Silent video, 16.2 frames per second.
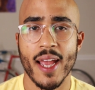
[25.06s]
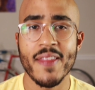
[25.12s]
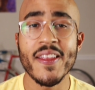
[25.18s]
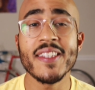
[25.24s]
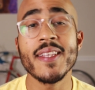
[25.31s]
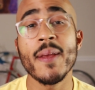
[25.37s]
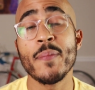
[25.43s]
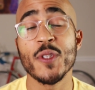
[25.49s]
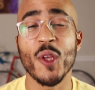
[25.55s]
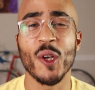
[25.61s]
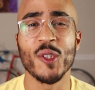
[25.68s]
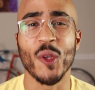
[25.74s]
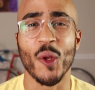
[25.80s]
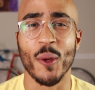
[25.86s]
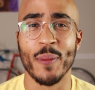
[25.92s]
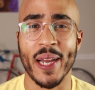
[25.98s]
In this episode of
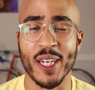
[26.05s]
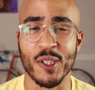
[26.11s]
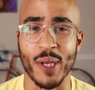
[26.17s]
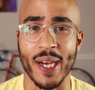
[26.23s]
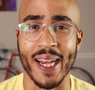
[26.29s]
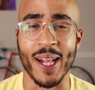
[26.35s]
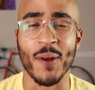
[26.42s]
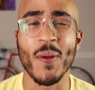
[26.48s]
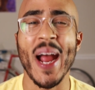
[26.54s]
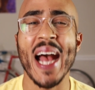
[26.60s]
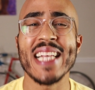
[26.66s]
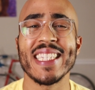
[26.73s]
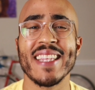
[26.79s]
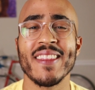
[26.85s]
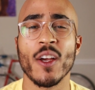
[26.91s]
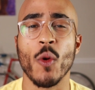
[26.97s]
Total Body Training, we're asking the